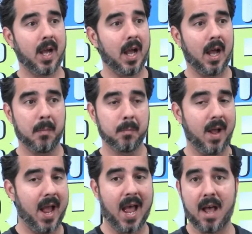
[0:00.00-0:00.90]

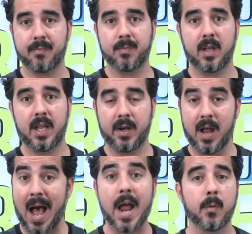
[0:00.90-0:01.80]
have in
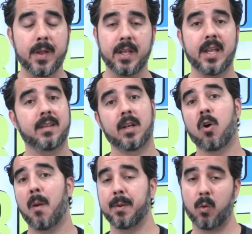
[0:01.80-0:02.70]
hiring is a
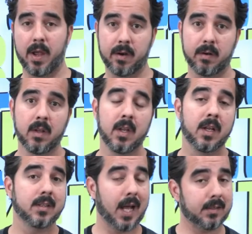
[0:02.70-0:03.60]
copywriter.
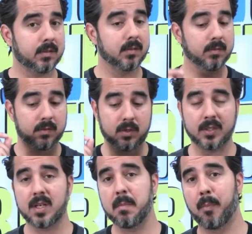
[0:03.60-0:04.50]
That's
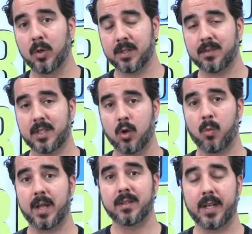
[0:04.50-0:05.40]
such an important skill
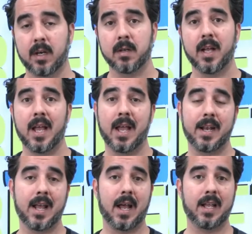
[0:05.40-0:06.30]
right there.
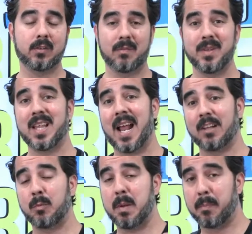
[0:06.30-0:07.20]
And it's something that
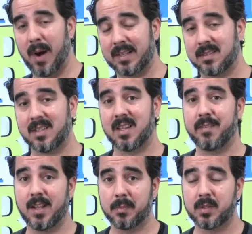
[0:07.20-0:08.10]
has to be practiced and
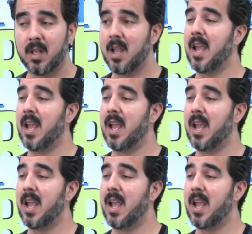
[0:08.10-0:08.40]
developed,